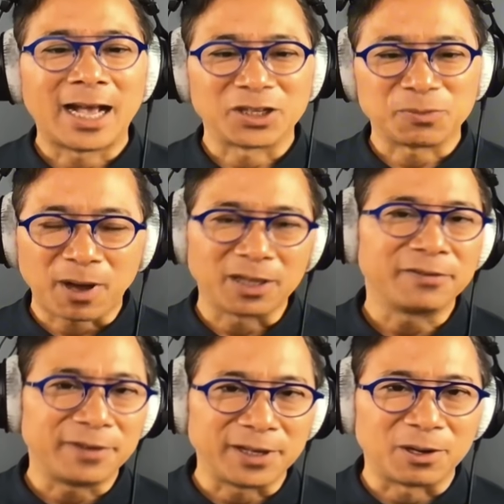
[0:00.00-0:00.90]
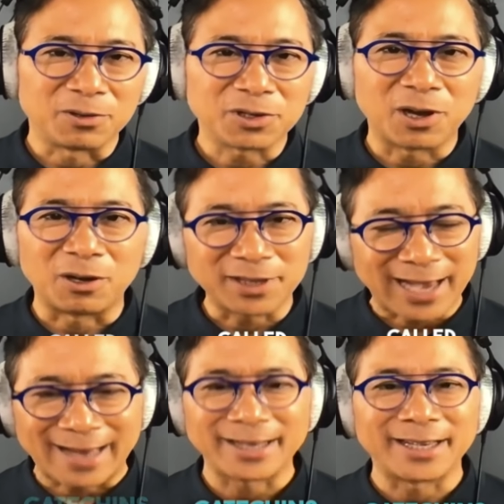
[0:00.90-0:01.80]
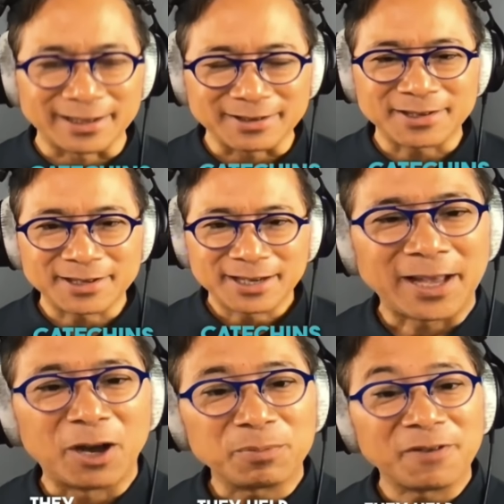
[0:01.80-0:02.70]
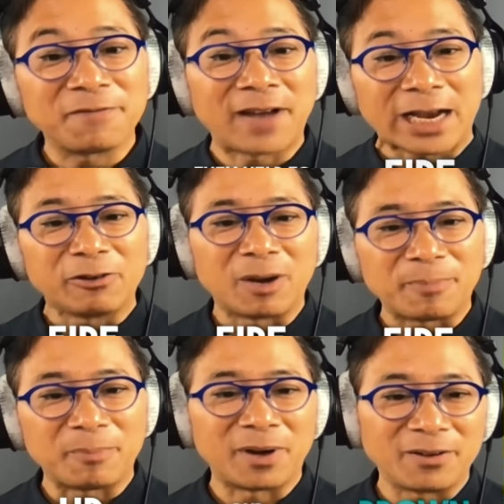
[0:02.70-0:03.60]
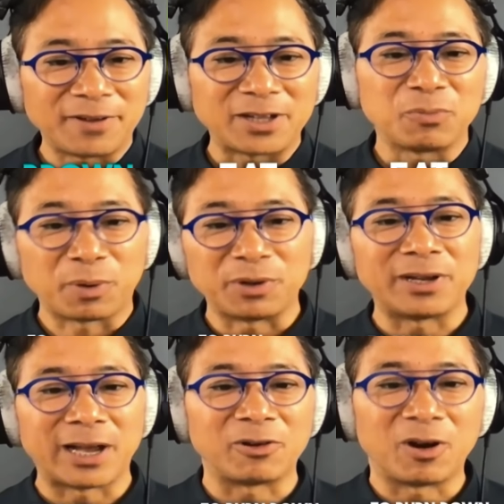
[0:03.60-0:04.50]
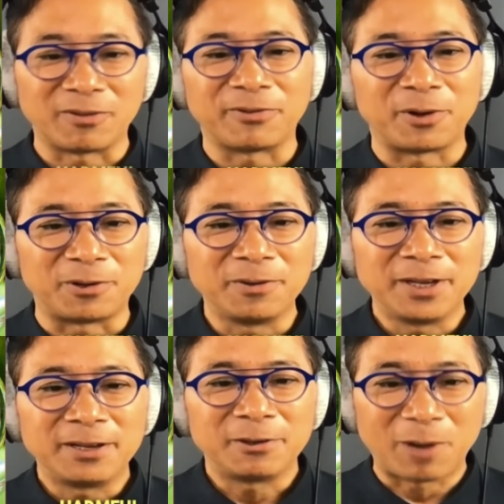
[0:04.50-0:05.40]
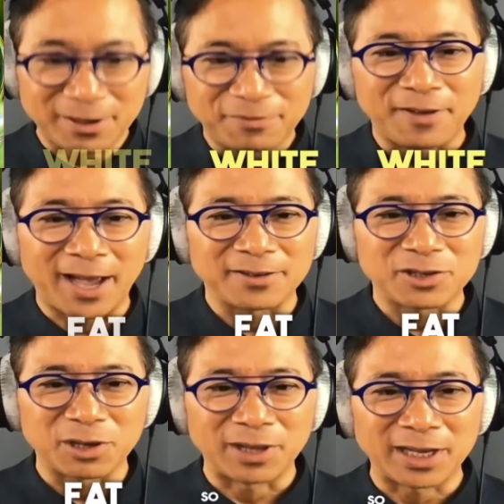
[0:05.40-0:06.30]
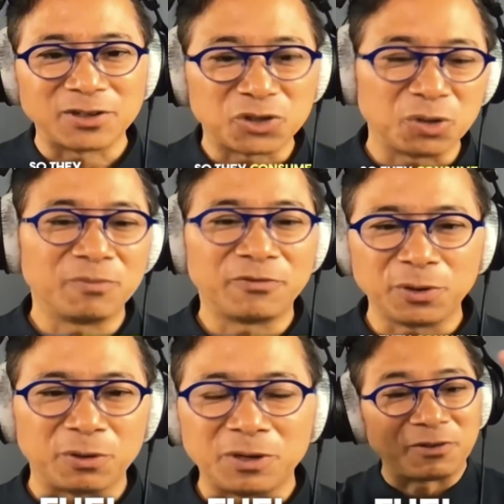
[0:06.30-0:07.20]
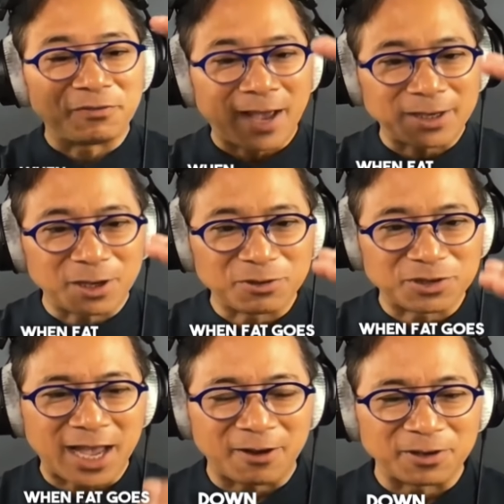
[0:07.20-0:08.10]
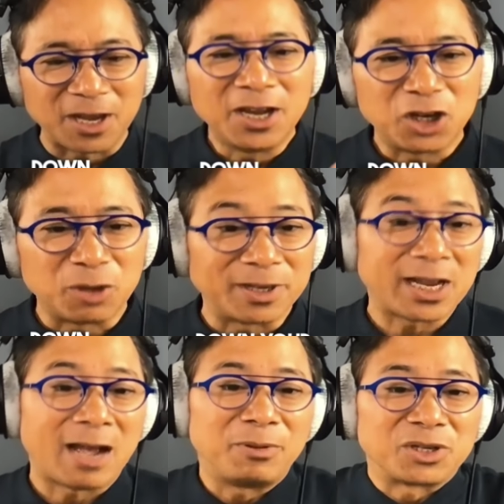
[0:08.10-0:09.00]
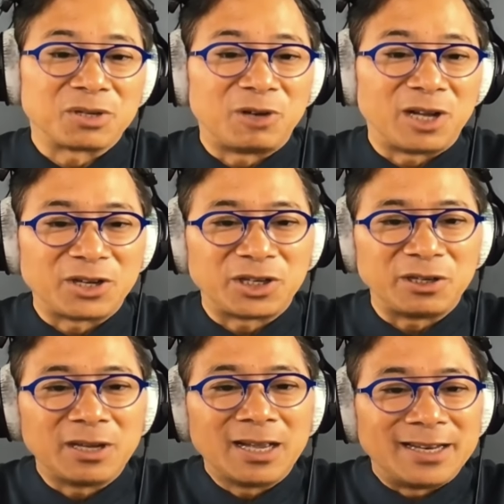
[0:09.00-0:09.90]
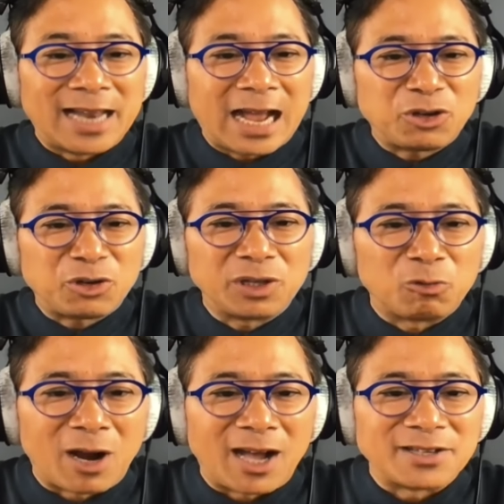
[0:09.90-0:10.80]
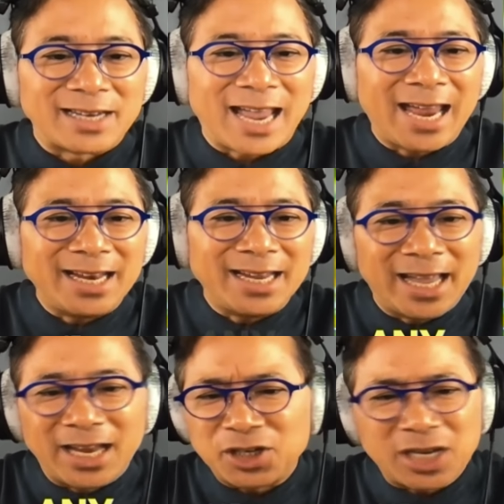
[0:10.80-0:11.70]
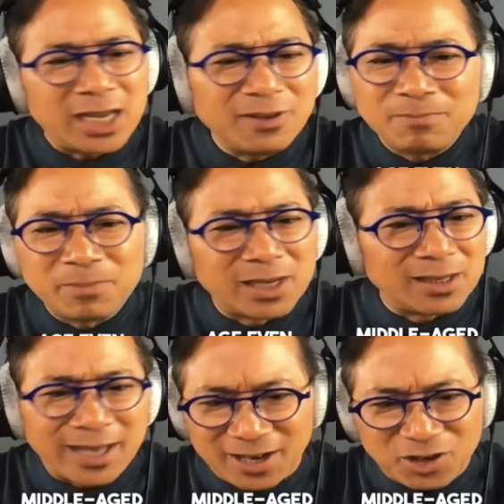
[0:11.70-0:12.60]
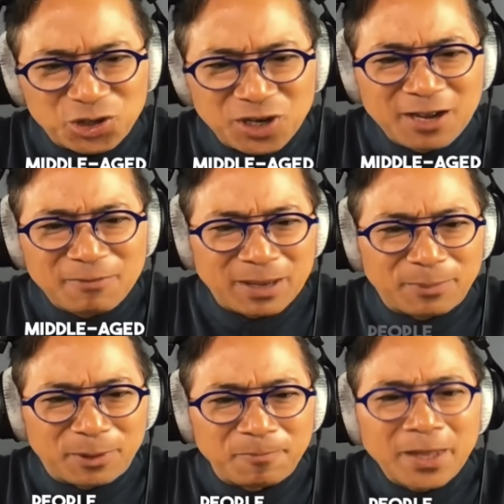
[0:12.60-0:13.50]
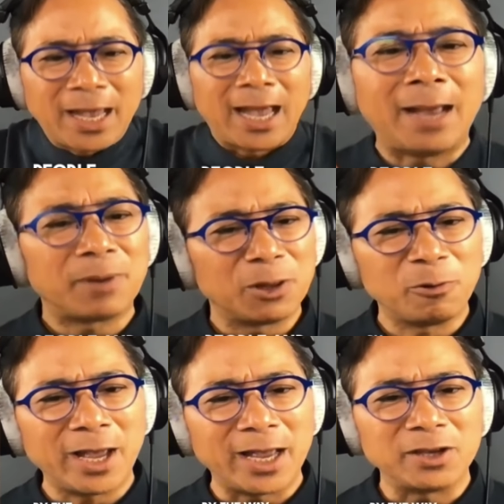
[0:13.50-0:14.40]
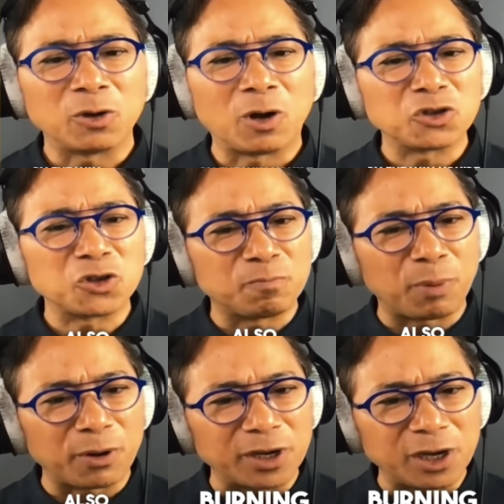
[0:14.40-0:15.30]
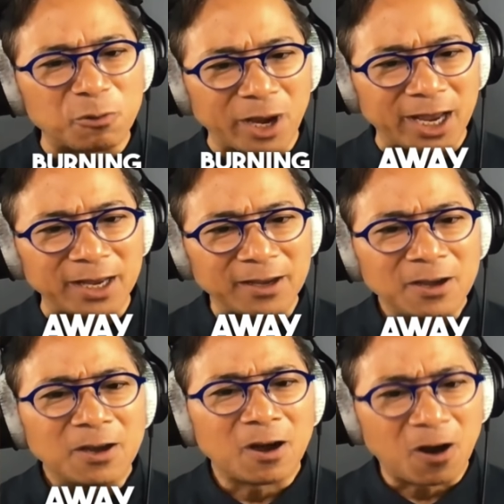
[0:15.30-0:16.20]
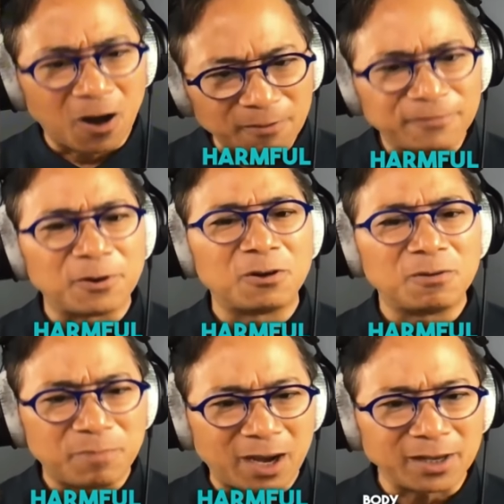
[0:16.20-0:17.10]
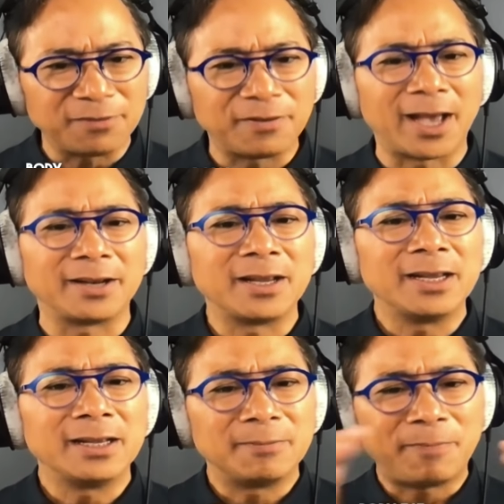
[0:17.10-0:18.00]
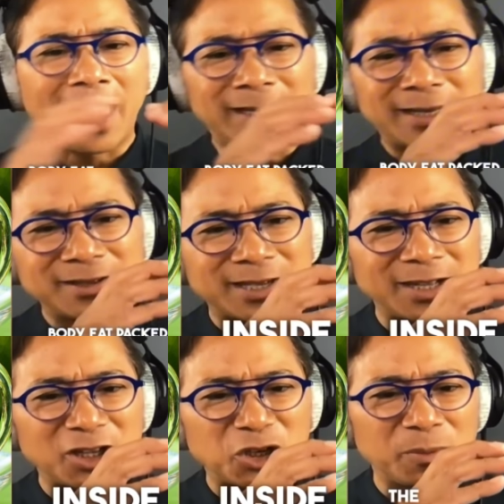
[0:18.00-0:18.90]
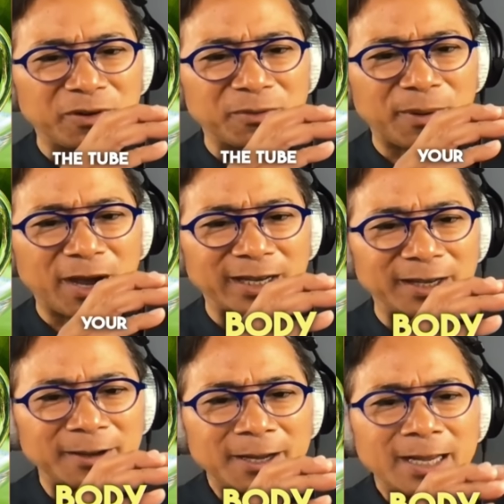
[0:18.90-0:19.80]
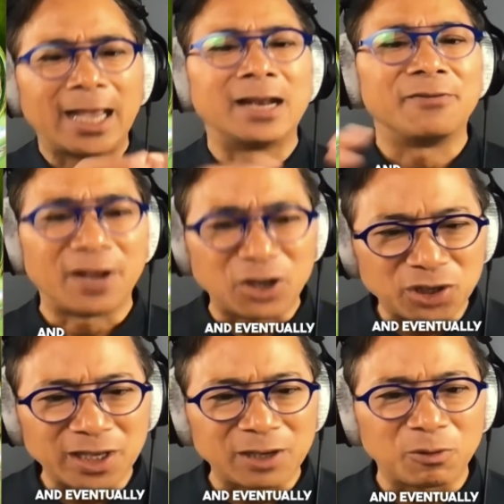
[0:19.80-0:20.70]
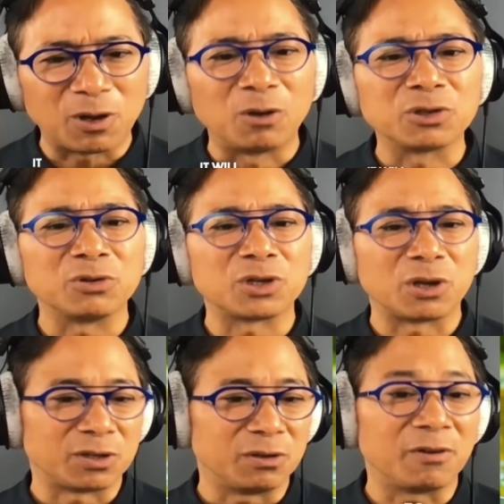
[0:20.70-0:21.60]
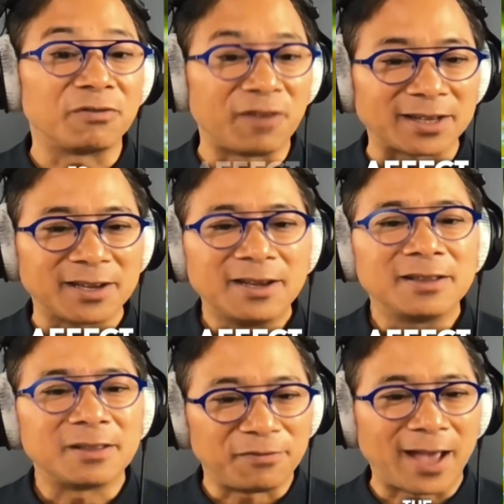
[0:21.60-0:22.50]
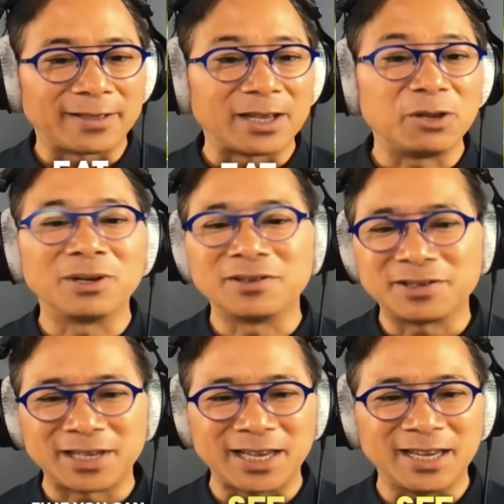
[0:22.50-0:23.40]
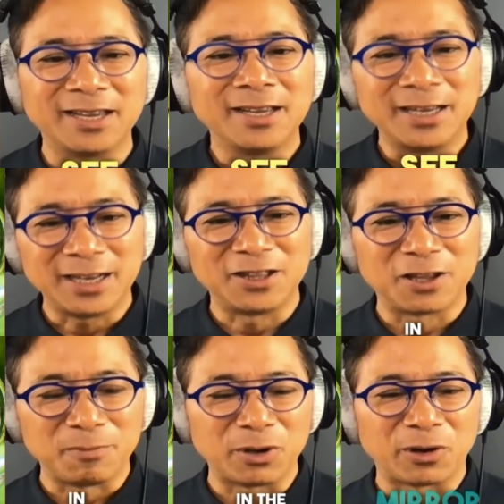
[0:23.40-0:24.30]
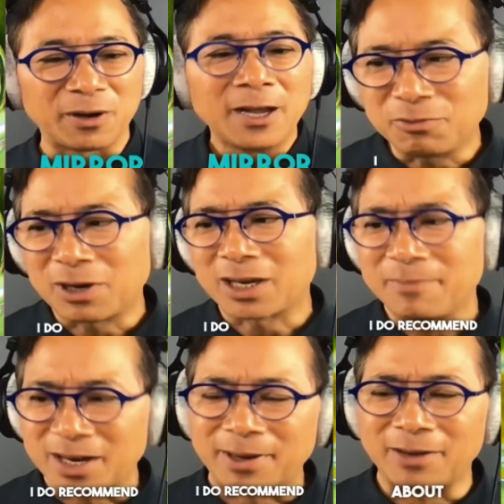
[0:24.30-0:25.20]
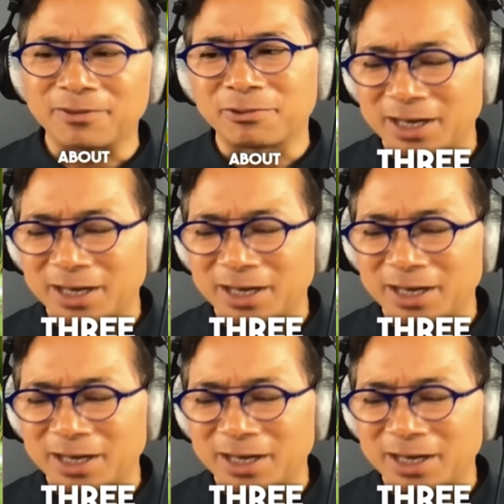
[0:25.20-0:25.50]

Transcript: has polyphenols called catechins. They help to fire up our brown fat to burn down harmful white fat, so they consume fuel. When fat goes down, your metabolism will actually naturally rise at any age, even middle age people. And by the way, you're also burning away harmful body fat packed inside the tube of your body, and eventually it will also start to affect the fat that you can see in the mirror. I do recommend about